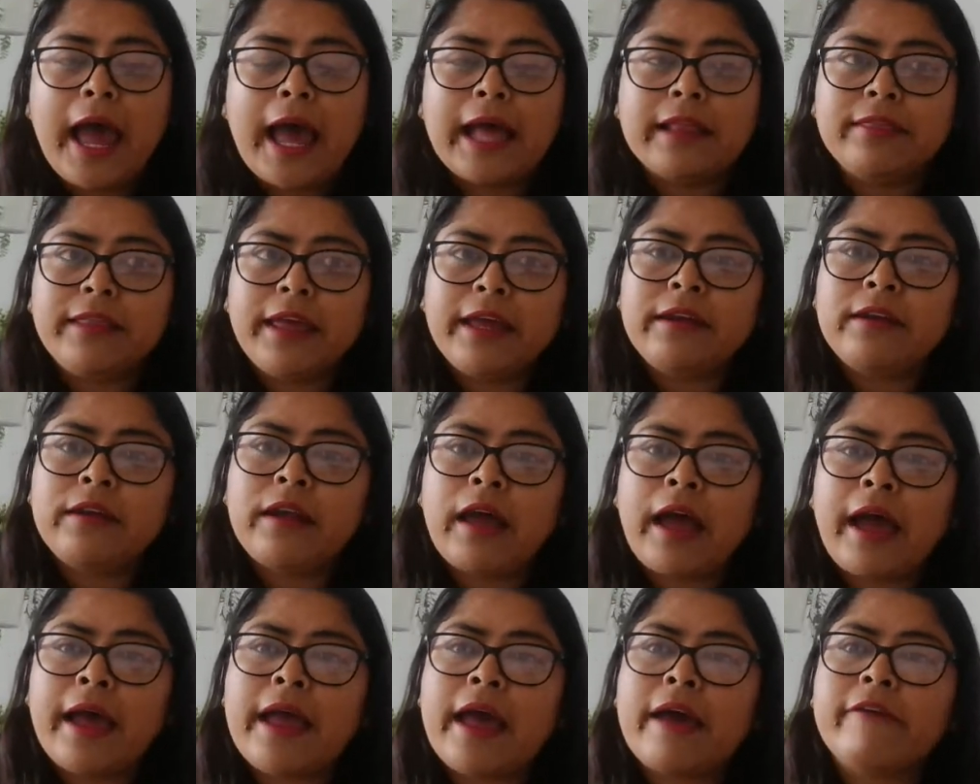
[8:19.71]
And then
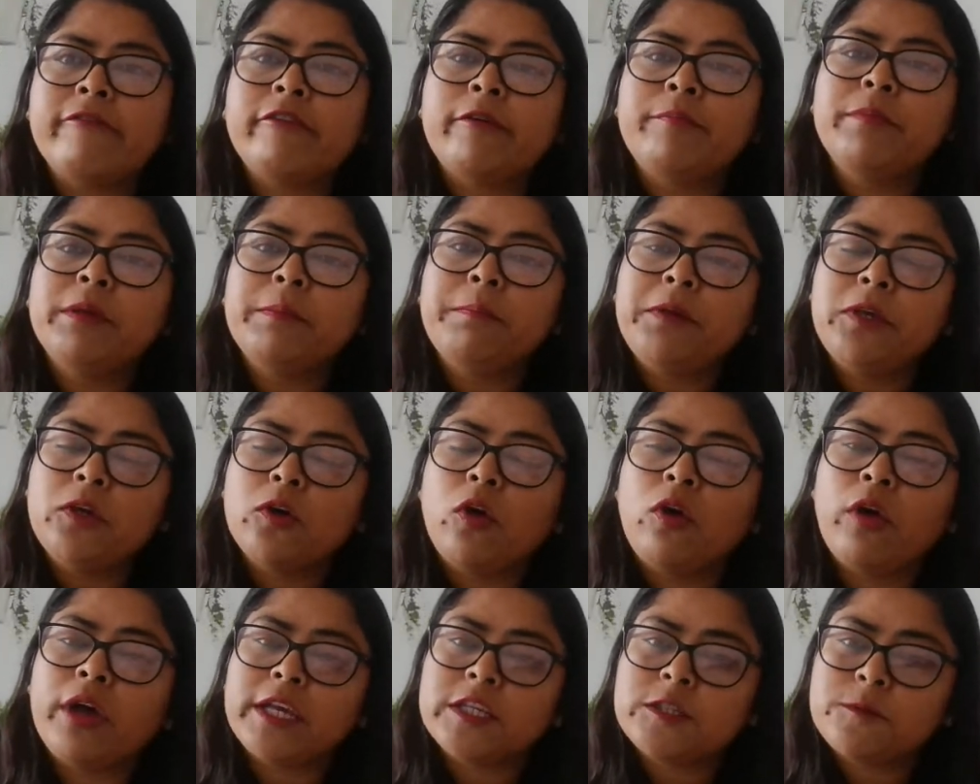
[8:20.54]
I have a
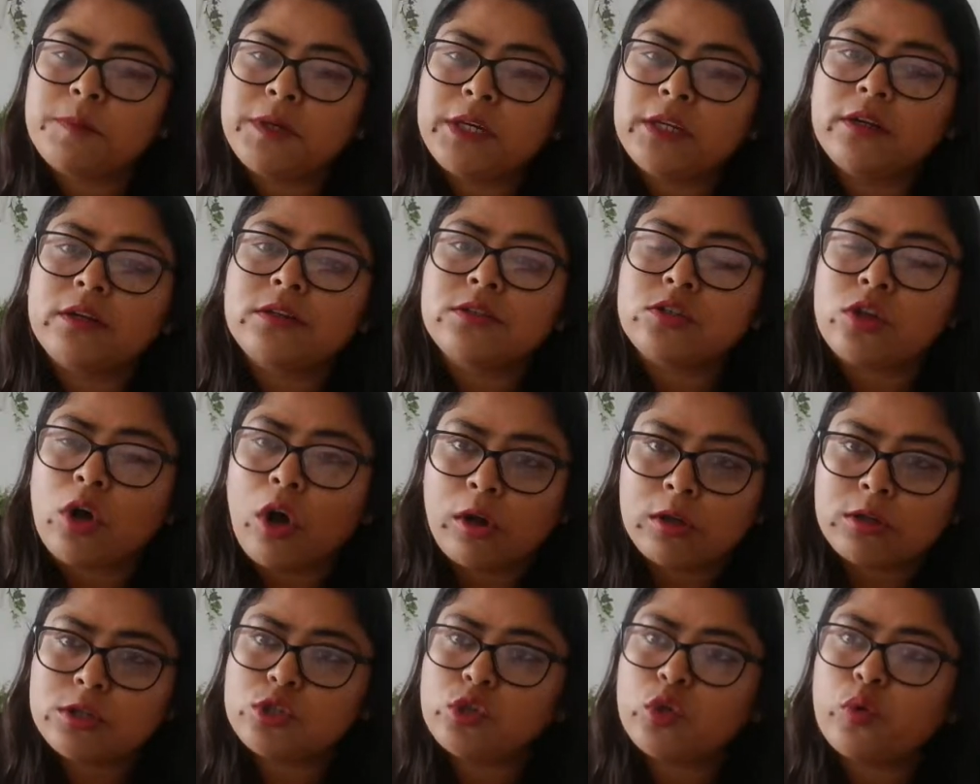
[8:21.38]
BPO experience
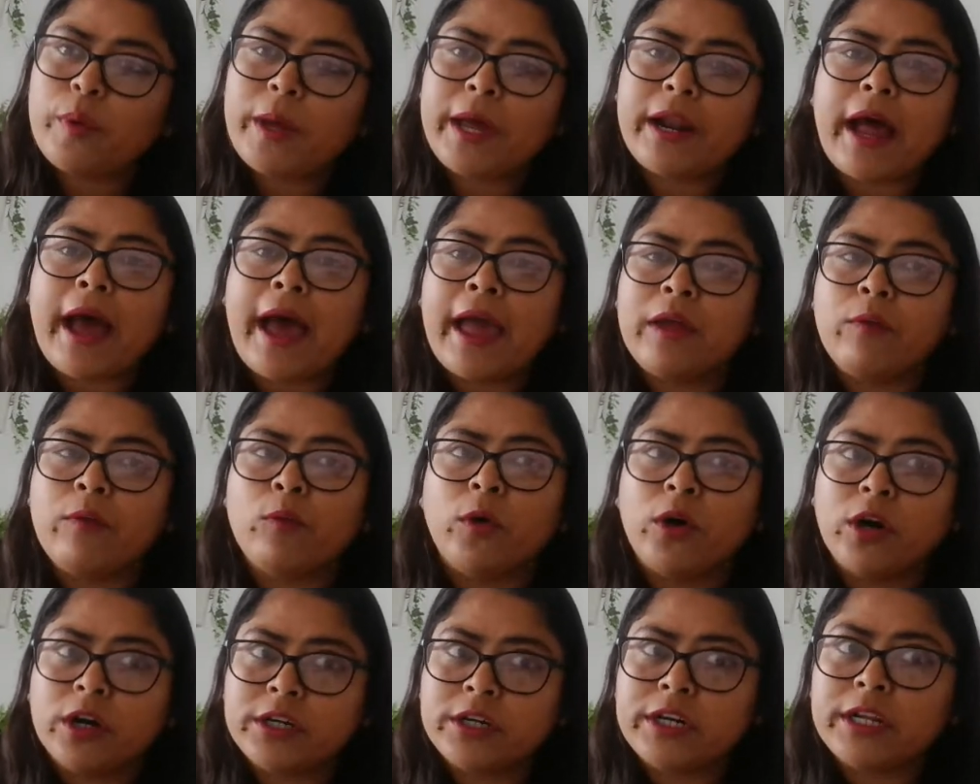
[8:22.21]
also, where I
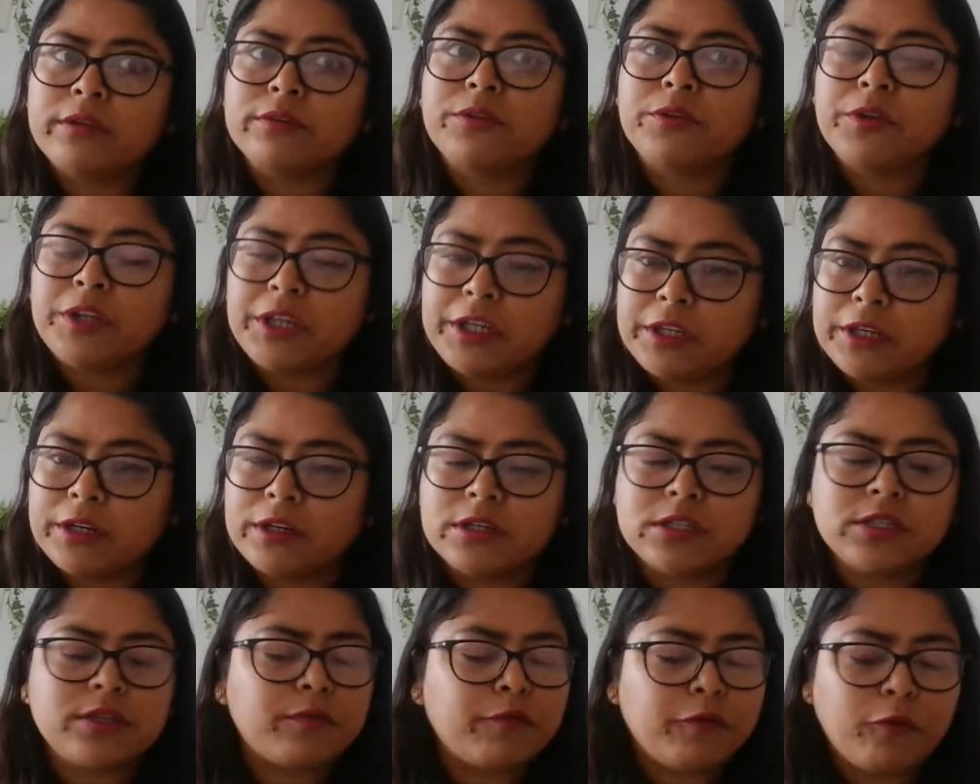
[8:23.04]
worked 3
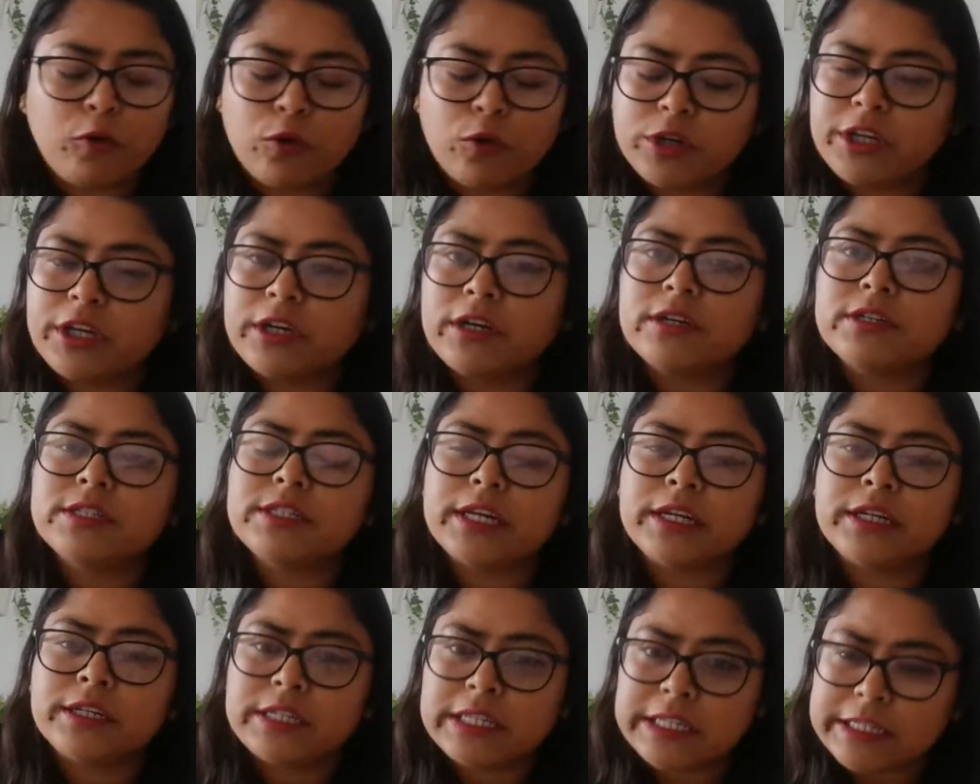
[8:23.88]
years, 4
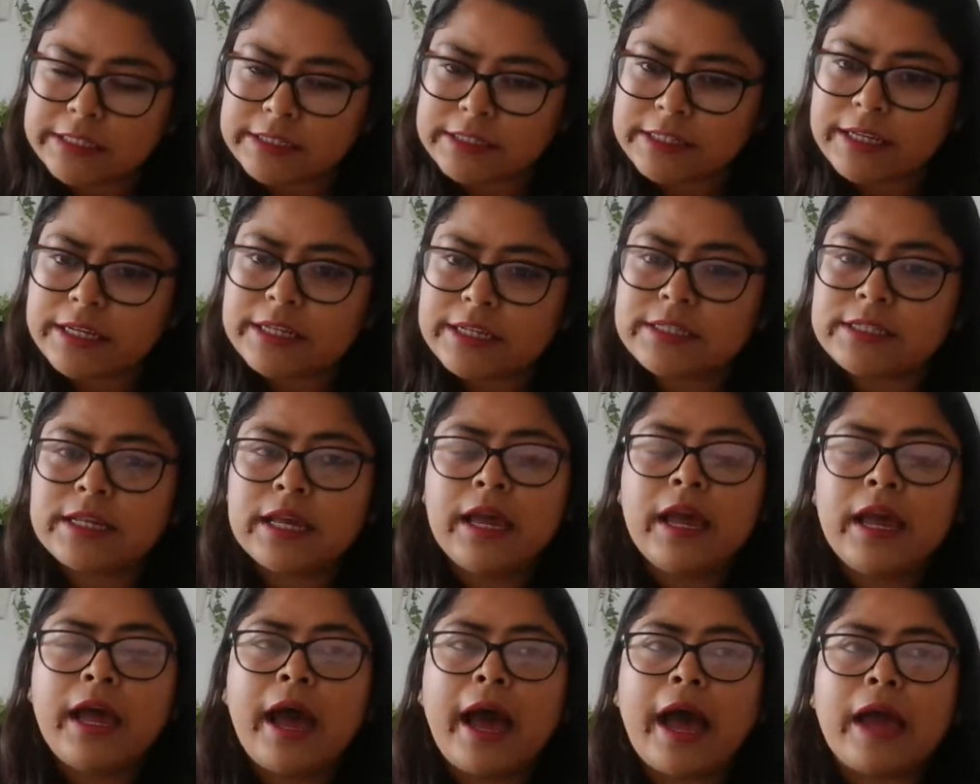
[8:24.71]
years in TCS.
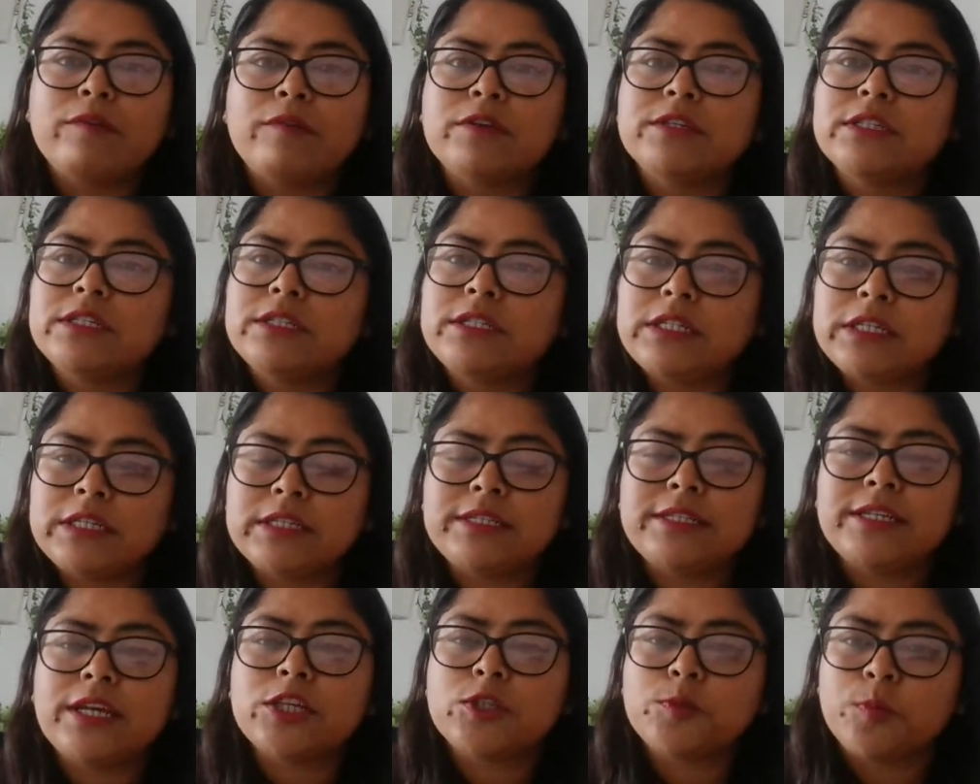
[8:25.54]
I was in
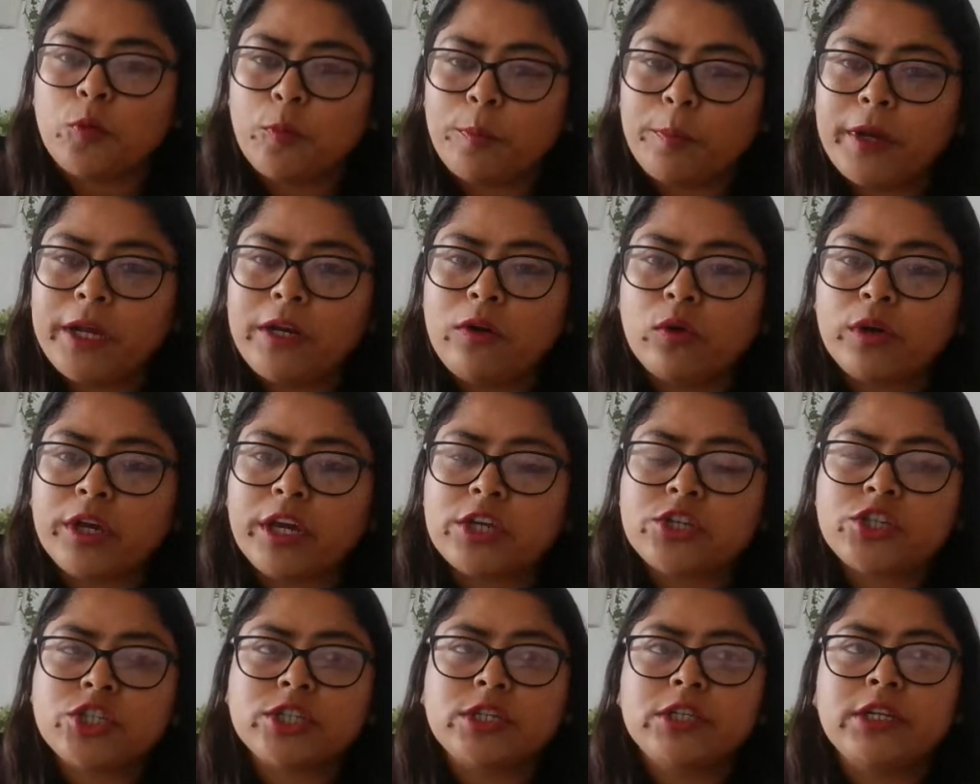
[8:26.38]
TCS Mumbai
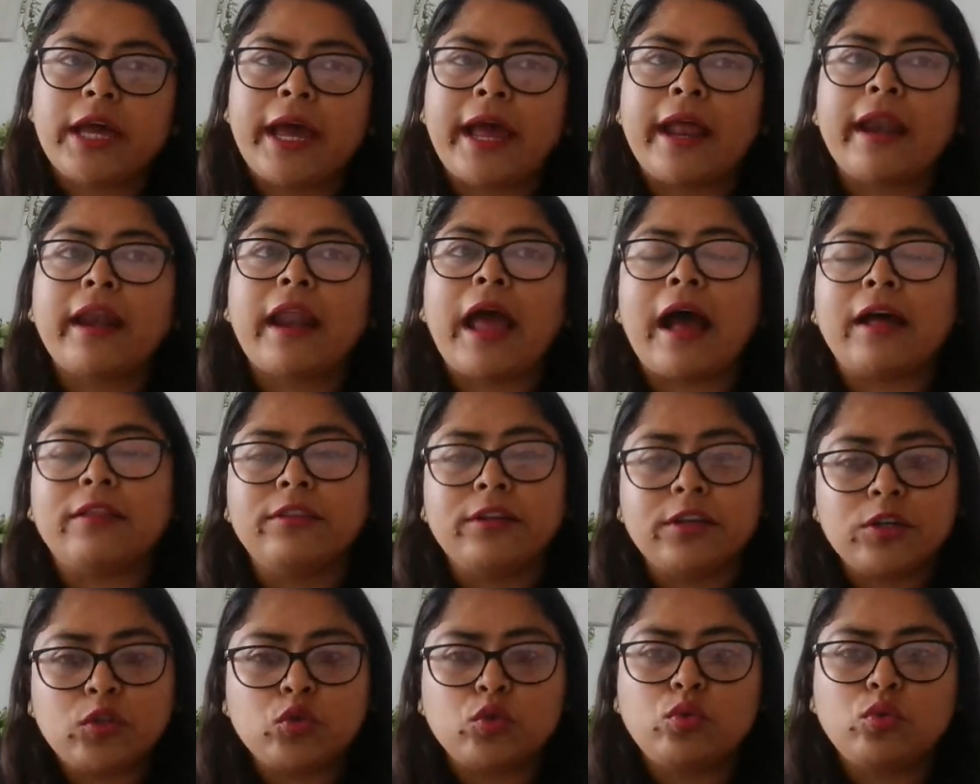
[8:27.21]
location, and
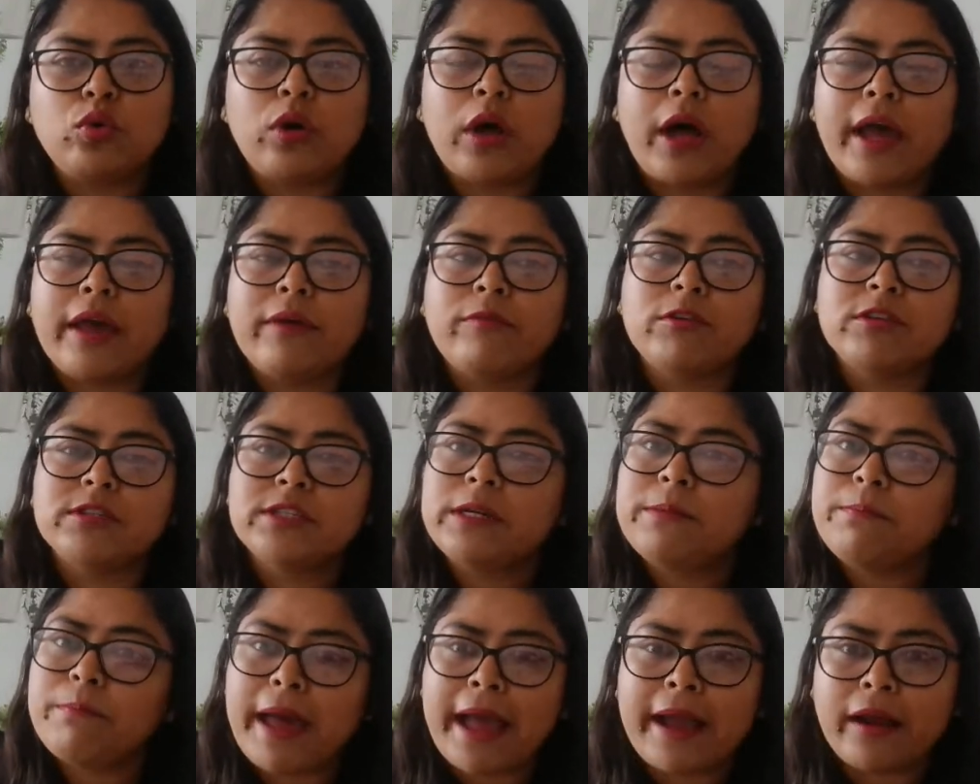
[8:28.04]
other two I was
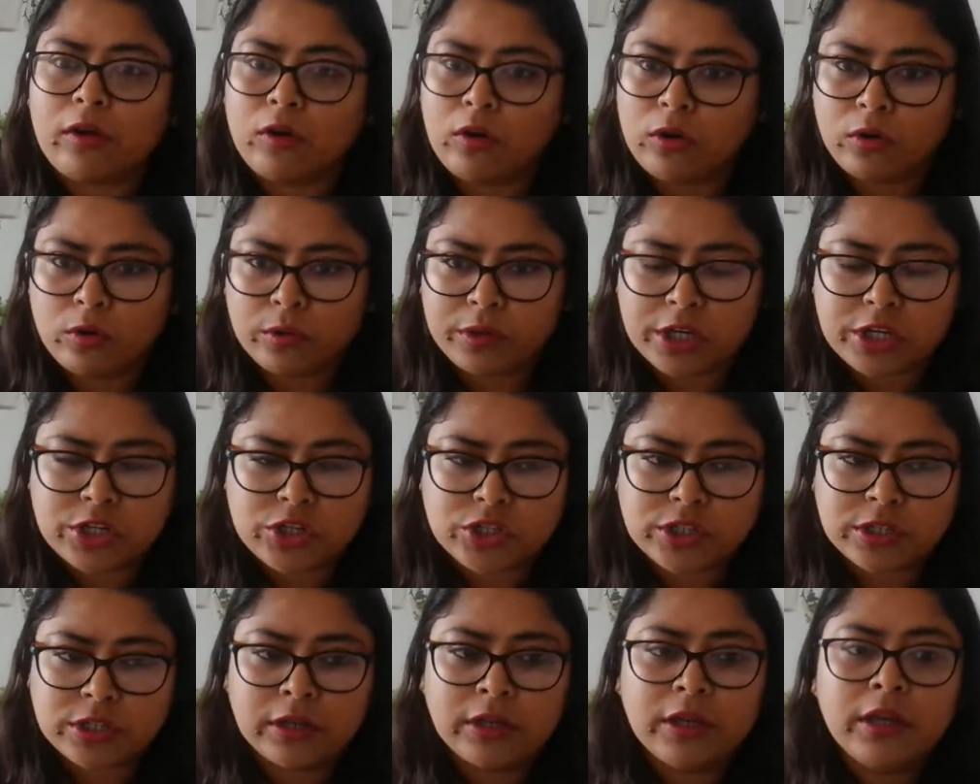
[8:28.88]
in Bangalore
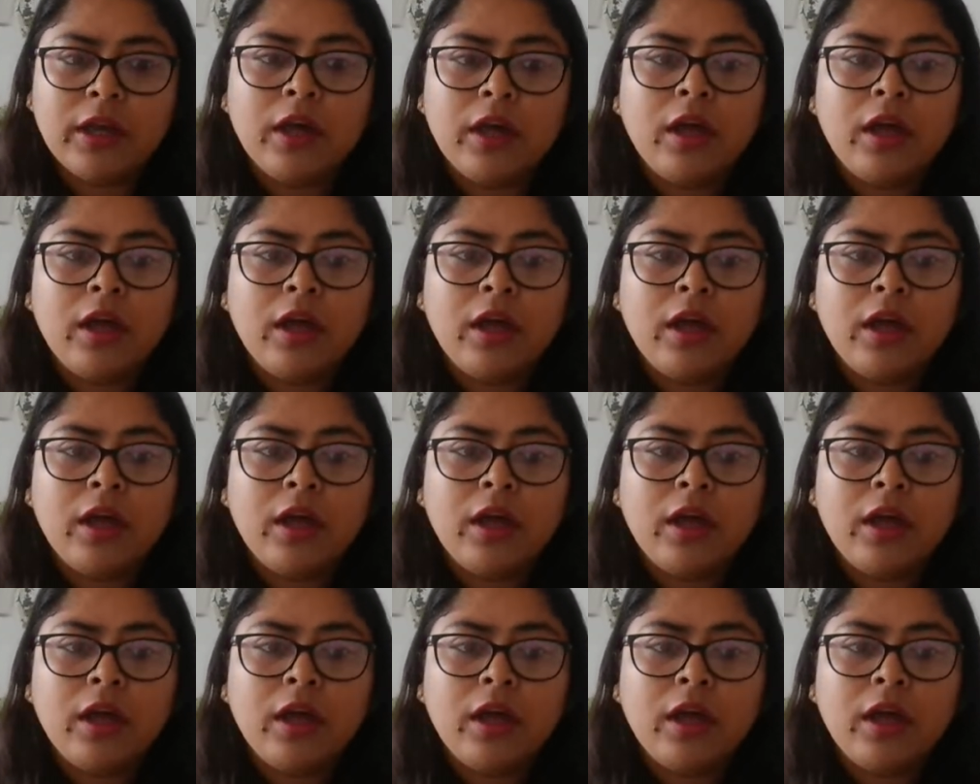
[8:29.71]
location.